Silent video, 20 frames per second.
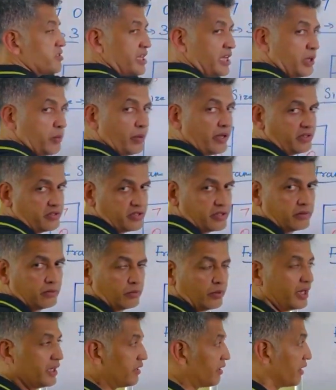sequence,
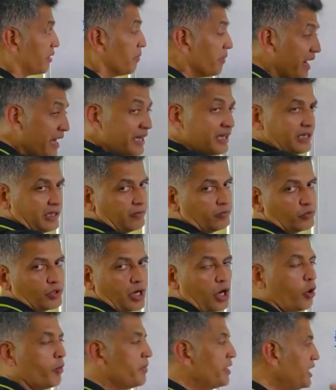right? Remaining,
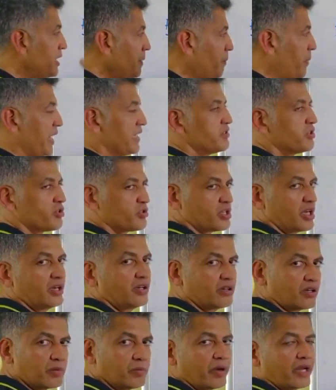how many pages
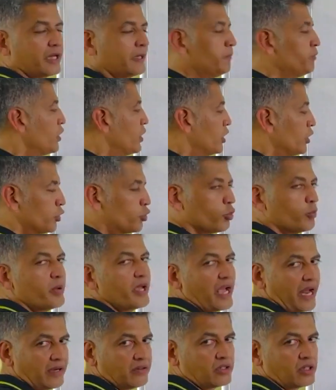are remain to
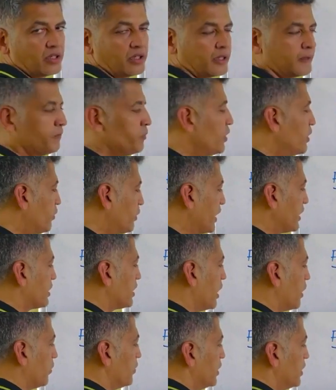be entered. Right.
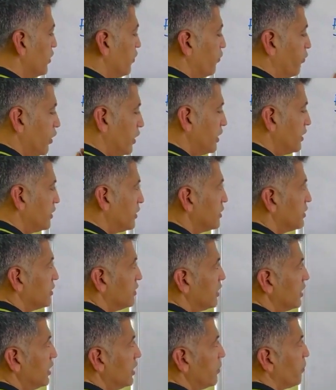Now for
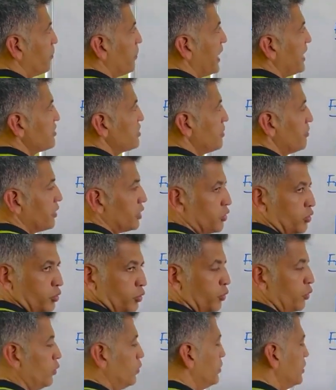the page number
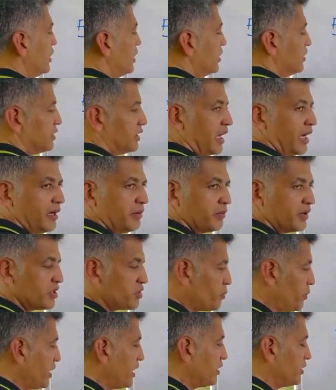2, there
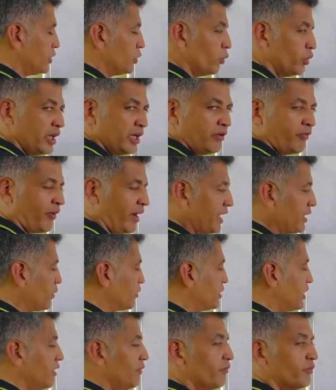must be, you need to find
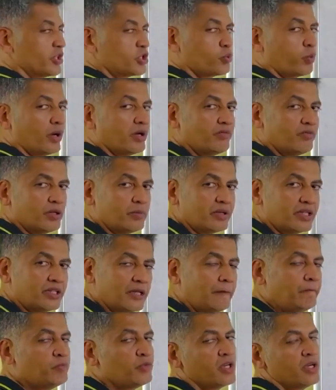out that which one will be
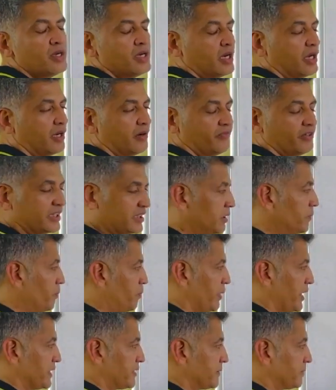the victim
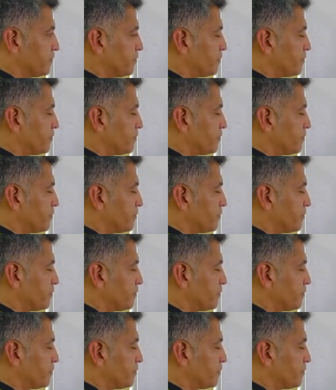page.